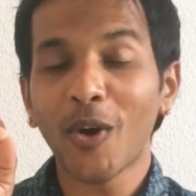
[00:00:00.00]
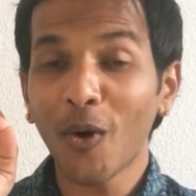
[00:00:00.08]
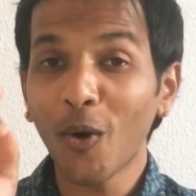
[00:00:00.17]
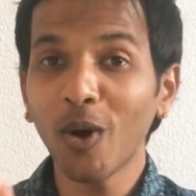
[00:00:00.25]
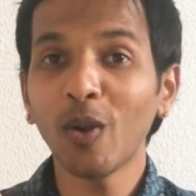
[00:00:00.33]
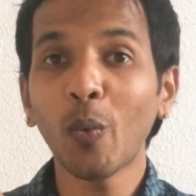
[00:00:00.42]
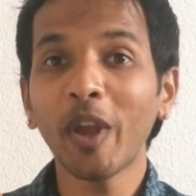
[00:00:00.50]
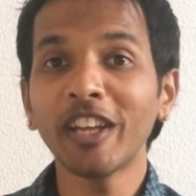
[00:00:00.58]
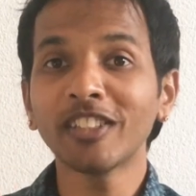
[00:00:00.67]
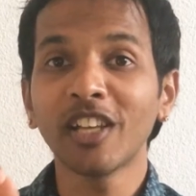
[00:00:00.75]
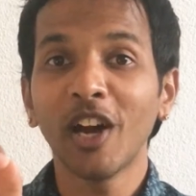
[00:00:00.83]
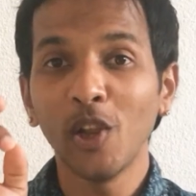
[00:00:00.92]

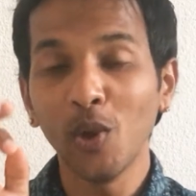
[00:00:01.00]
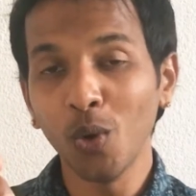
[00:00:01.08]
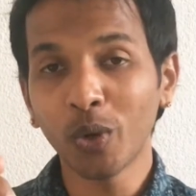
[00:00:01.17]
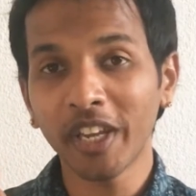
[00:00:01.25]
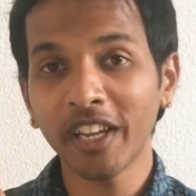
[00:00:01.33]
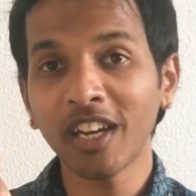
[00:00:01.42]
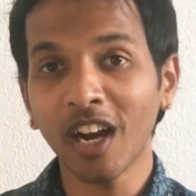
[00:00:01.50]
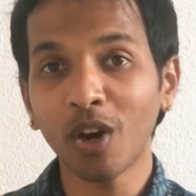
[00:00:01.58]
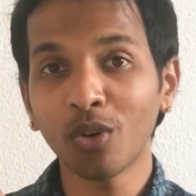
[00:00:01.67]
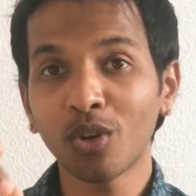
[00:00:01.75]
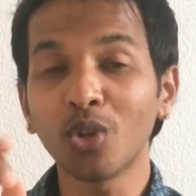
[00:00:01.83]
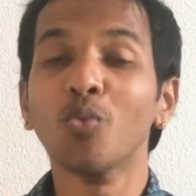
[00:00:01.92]
Always looking
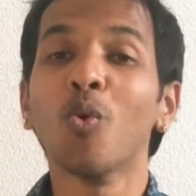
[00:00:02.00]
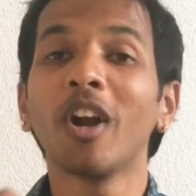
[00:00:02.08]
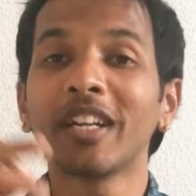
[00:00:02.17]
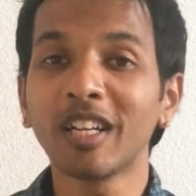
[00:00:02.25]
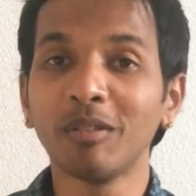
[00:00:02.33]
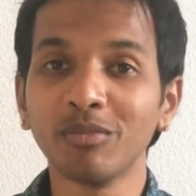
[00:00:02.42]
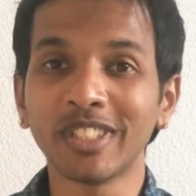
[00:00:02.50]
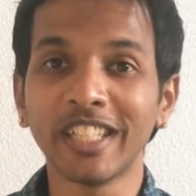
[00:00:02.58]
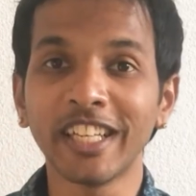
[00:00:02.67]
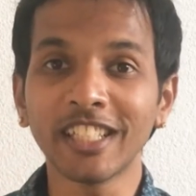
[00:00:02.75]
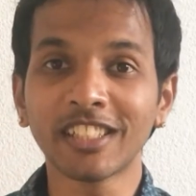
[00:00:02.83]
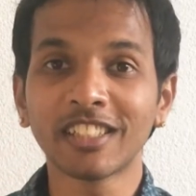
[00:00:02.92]
out to what comes
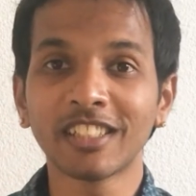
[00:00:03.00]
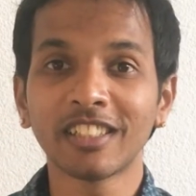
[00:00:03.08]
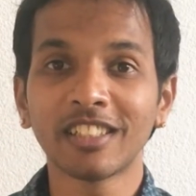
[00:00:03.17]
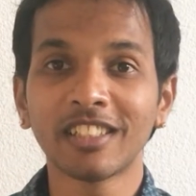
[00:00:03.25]
next